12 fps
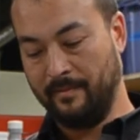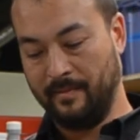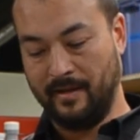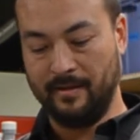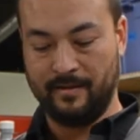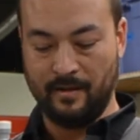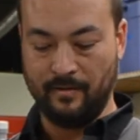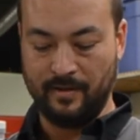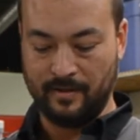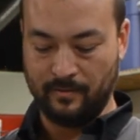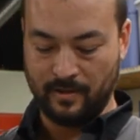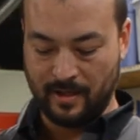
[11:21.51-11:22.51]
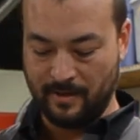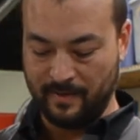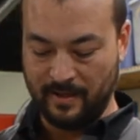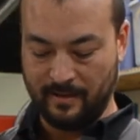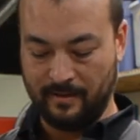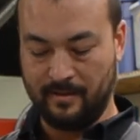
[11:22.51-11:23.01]
And so this will come
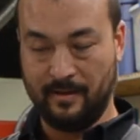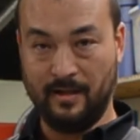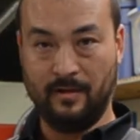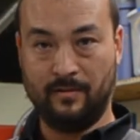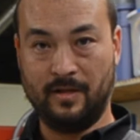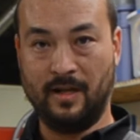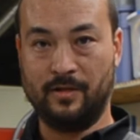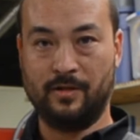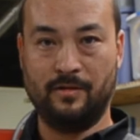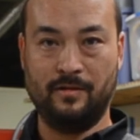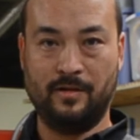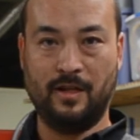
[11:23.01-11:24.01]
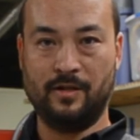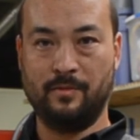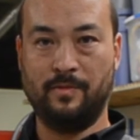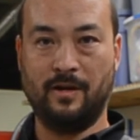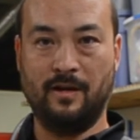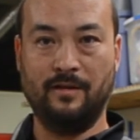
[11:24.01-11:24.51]
in and, you know, touch a
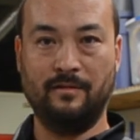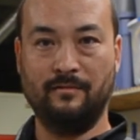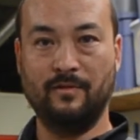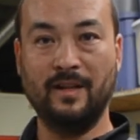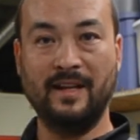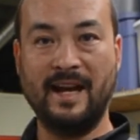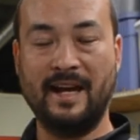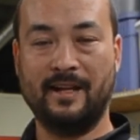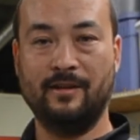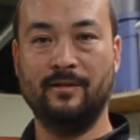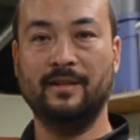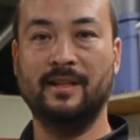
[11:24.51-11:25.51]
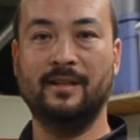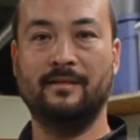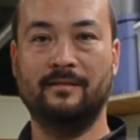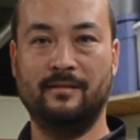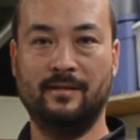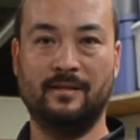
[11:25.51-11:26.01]
part really accurately
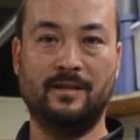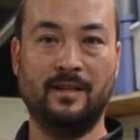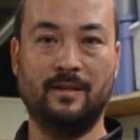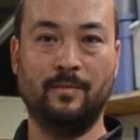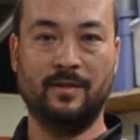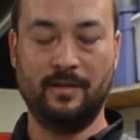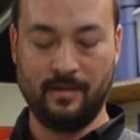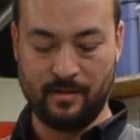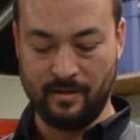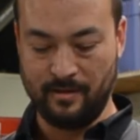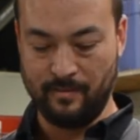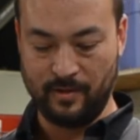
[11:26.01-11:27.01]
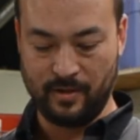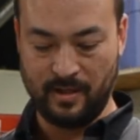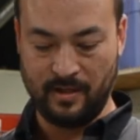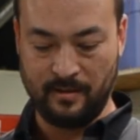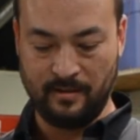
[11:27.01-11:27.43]
to set the position of the machine.